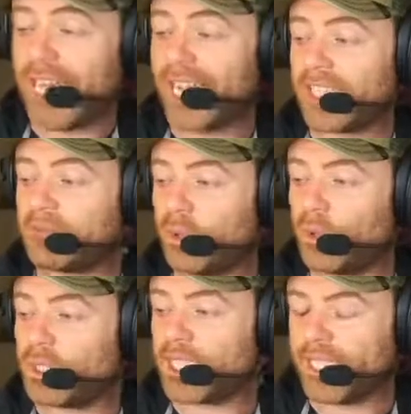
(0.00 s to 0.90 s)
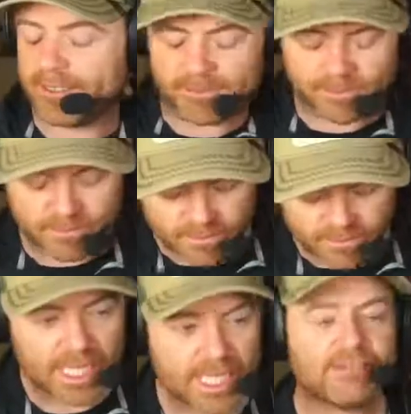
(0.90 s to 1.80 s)
export it.
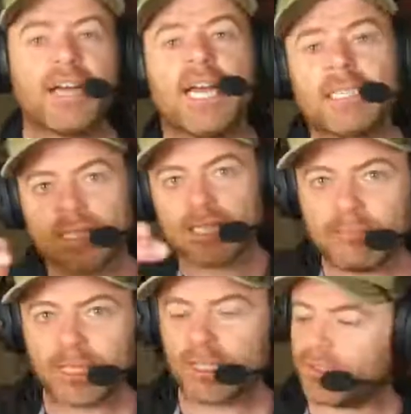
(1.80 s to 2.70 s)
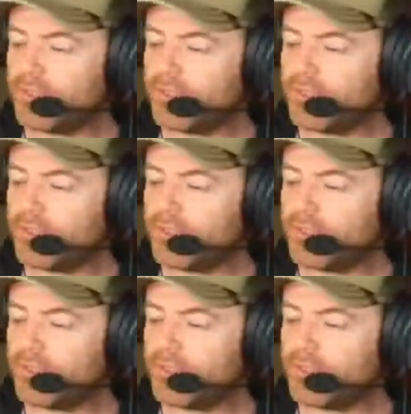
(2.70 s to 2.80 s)
In fact, let me look for you